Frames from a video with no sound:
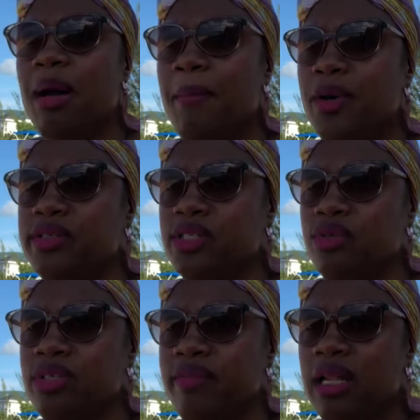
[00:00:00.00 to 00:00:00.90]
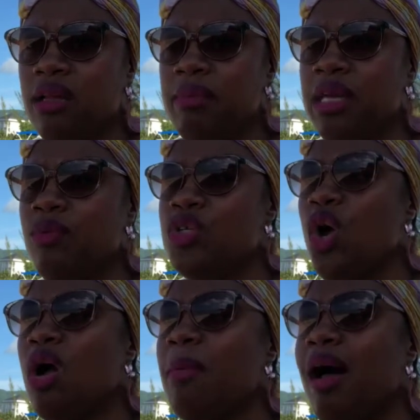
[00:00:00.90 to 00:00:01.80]
about personal development, we
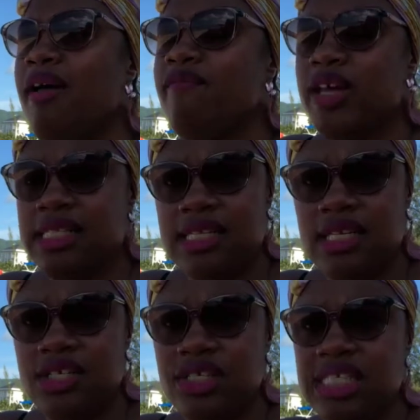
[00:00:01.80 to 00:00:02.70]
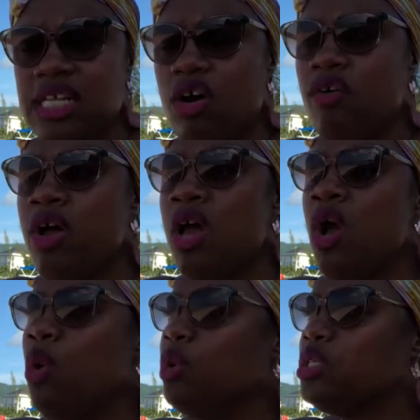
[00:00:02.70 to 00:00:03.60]
talk about investing in yourself,
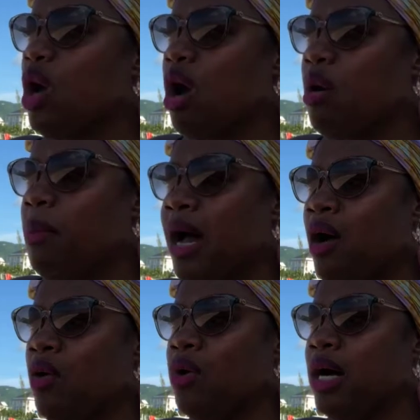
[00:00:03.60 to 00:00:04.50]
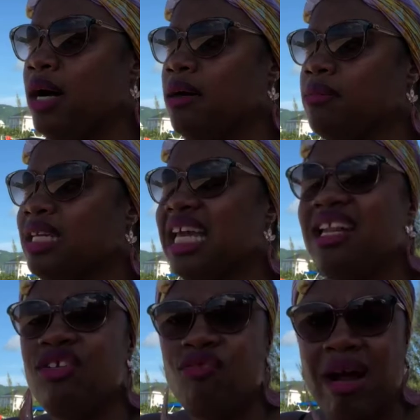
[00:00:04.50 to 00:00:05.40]
we talk about
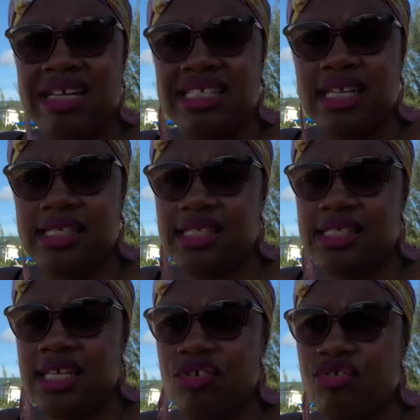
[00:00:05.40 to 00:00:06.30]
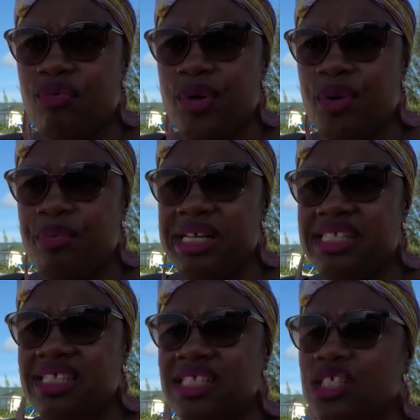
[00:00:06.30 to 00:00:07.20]
getting the right sets of skills for your
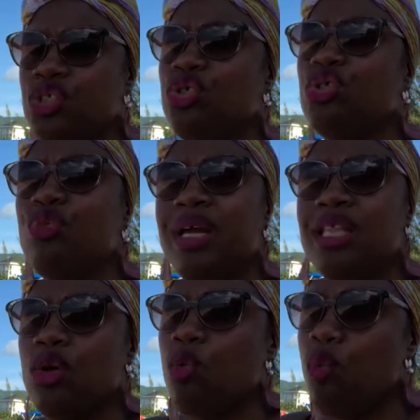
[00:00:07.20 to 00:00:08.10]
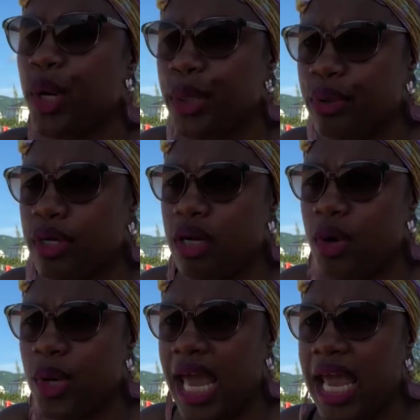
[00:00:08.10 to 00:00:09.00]
businesses, doing the work,
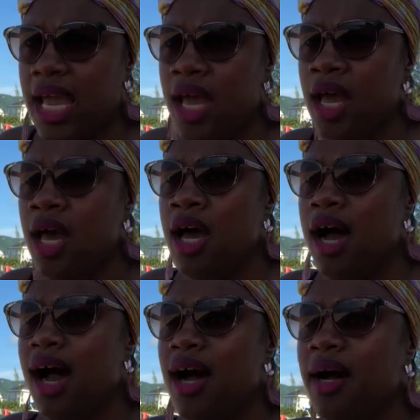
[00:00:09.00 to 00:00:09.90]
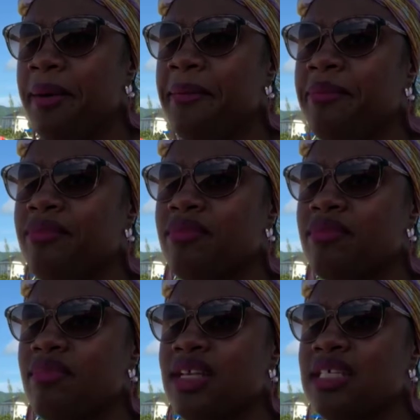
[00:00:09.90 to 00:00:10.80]
okay,
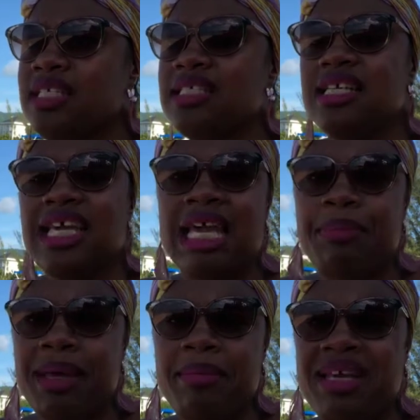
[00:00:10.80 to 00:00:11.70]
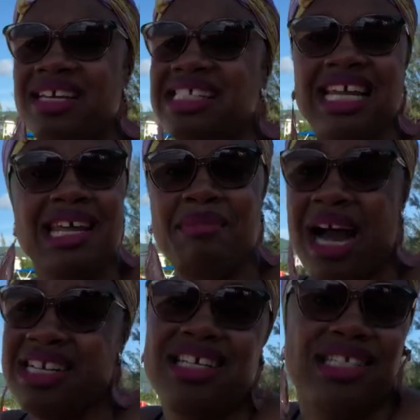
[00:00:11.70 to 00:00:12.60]
to keep it, because
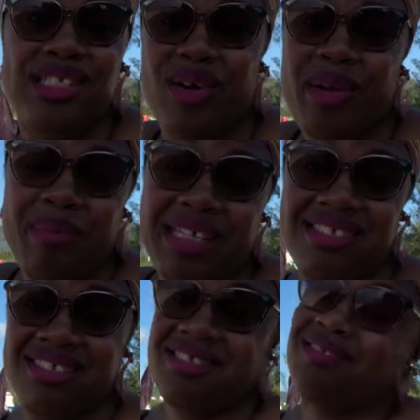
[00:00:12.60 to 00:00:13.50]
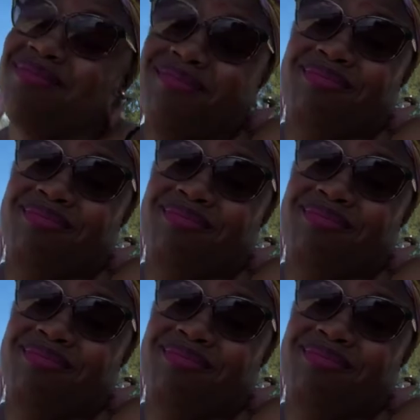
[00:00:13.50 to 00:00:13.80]
anybody can start a business.